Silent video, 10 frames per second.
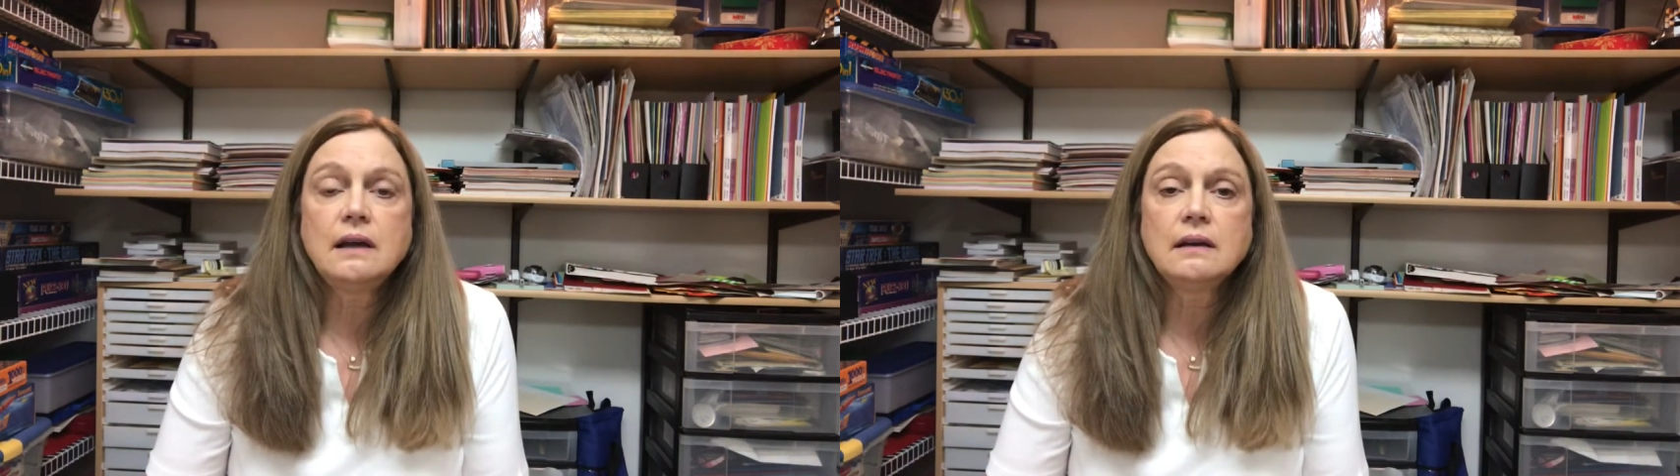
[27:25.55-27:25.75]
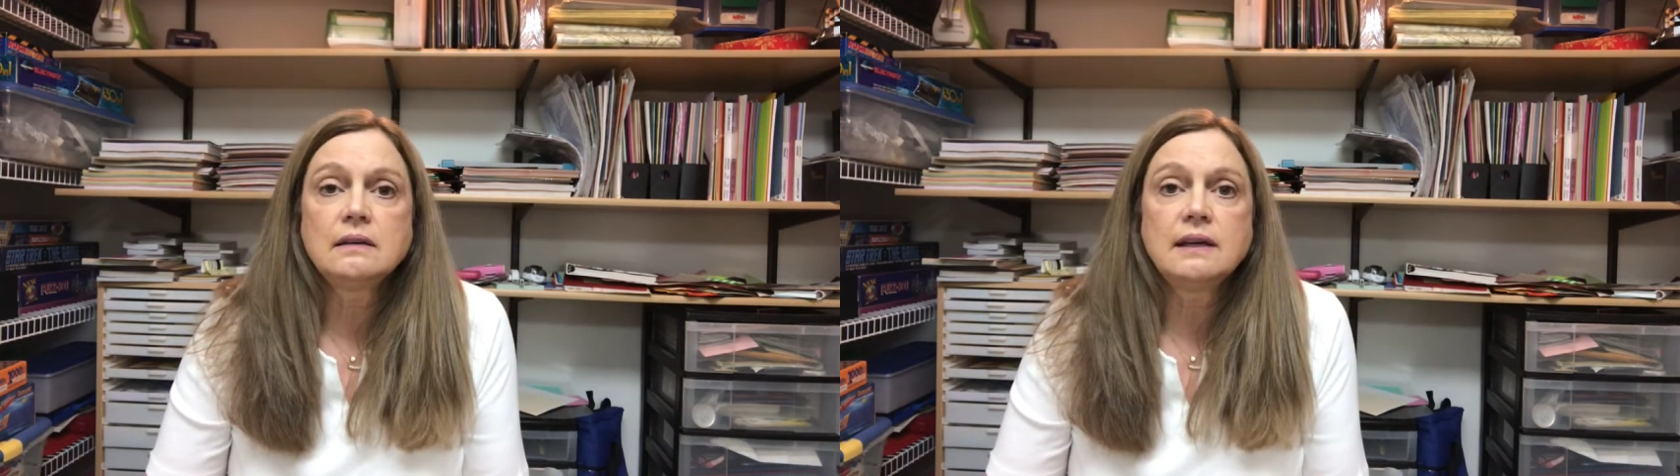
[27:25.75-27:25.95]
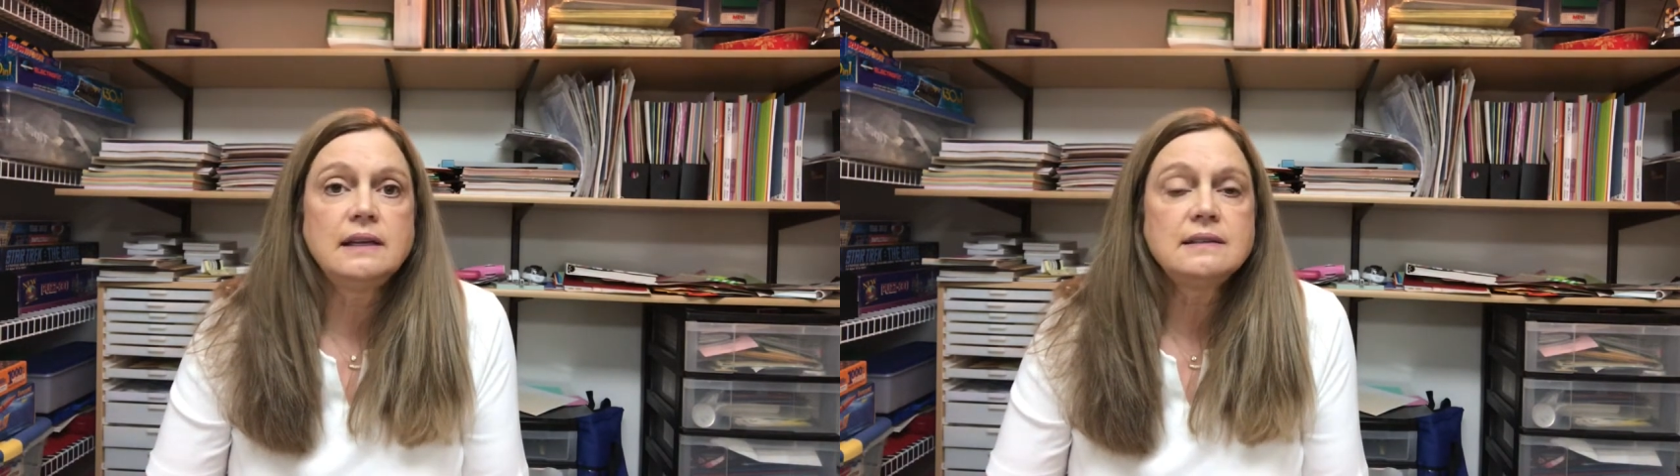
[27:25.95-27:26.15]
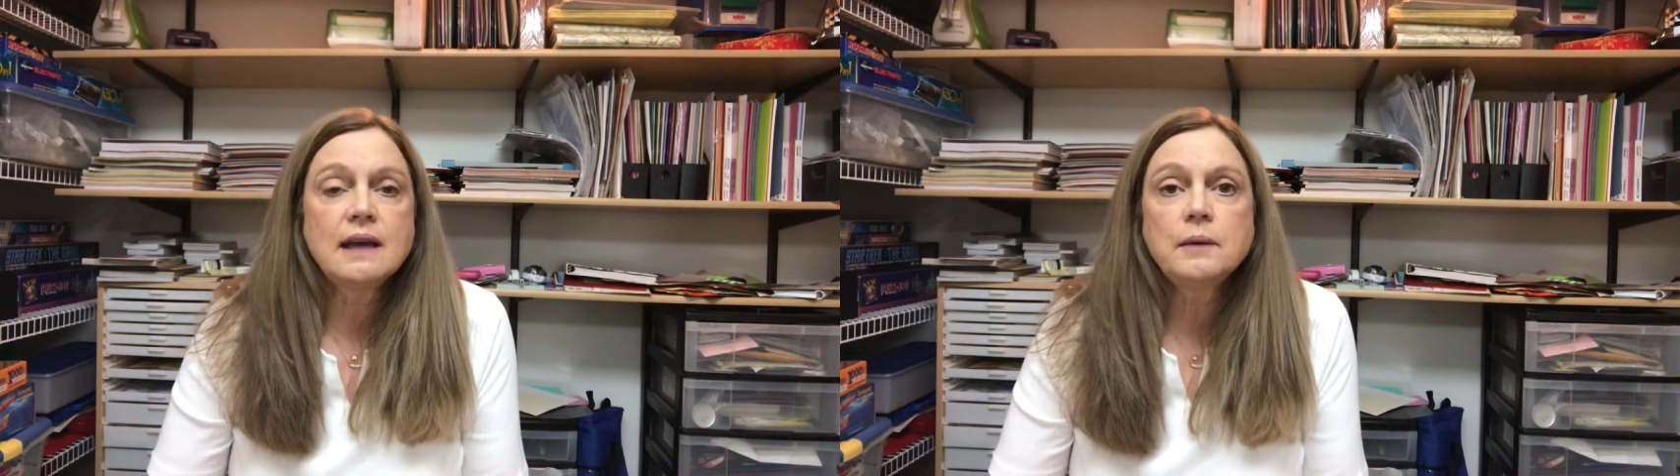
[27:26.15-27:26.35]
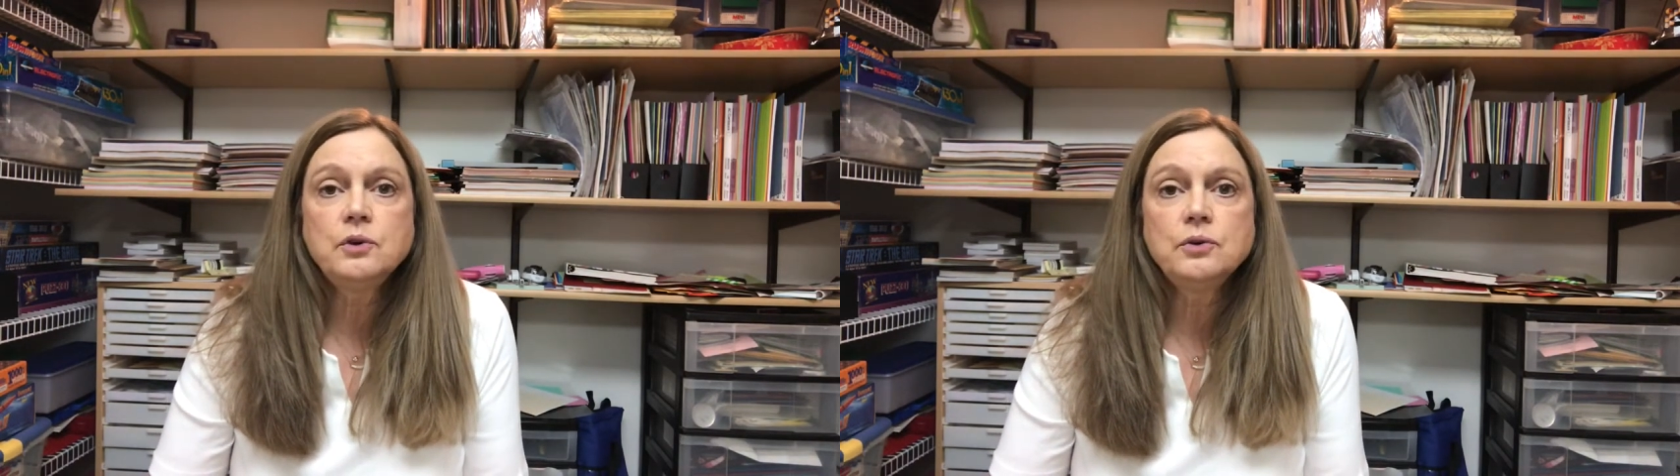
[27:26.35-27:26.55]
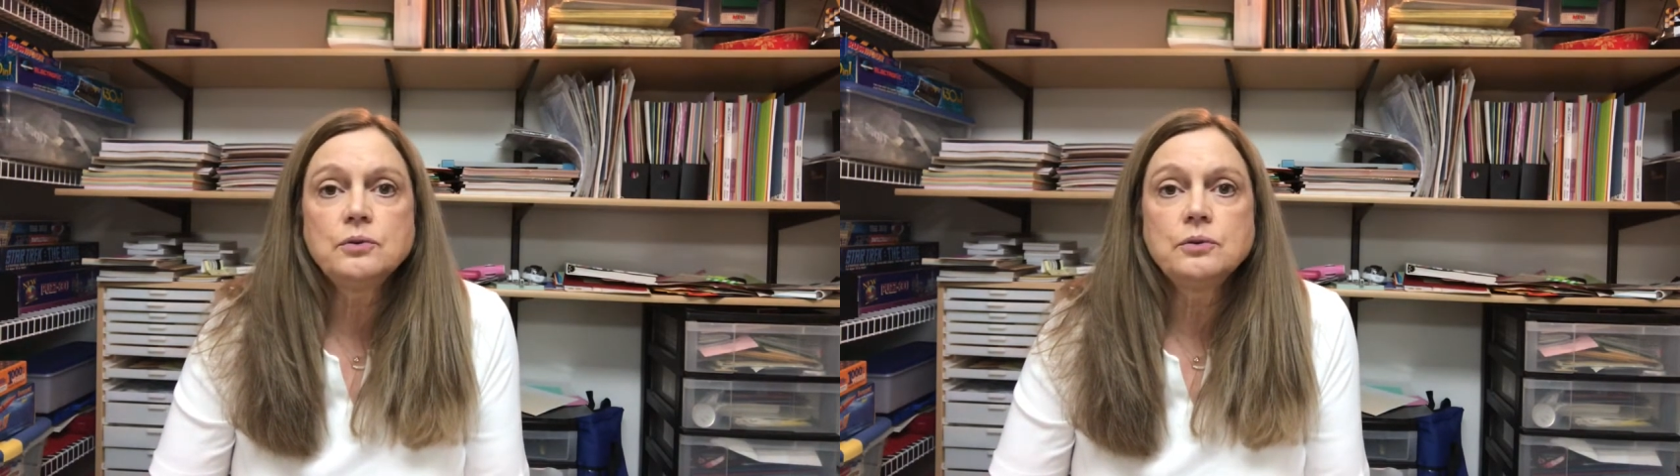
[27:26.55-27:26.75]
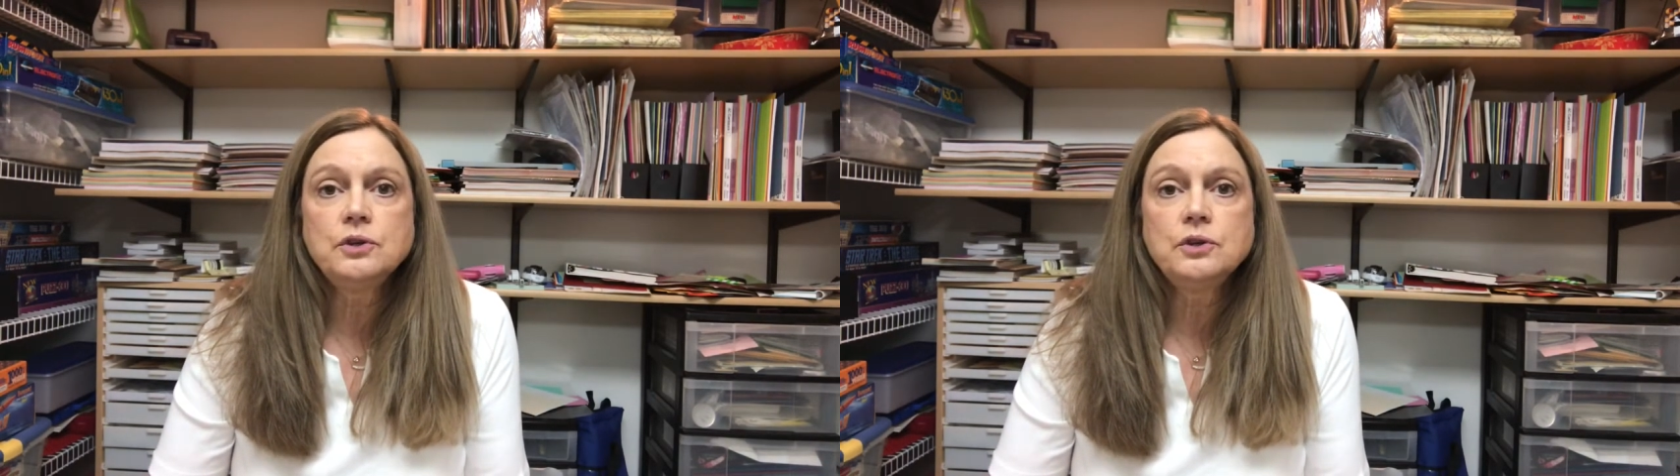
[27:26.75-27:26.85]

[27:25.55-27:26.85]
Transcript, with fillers: And anytime you,